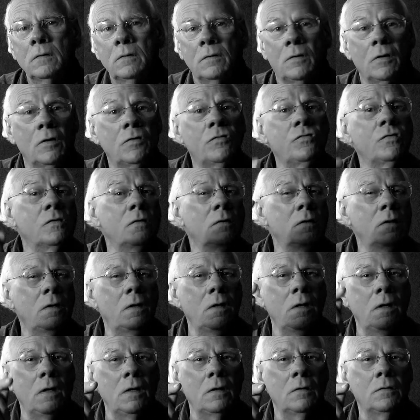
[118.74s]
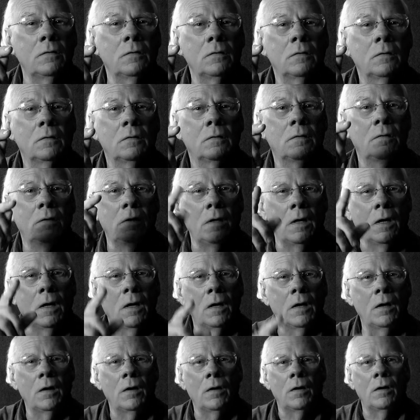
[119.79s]
doesn't heat the
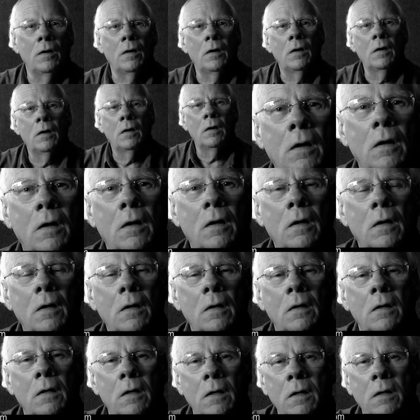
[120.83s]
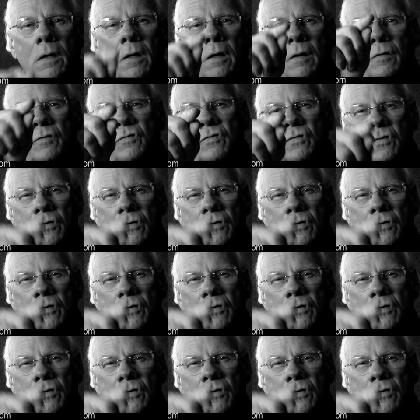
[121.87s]
air. It heats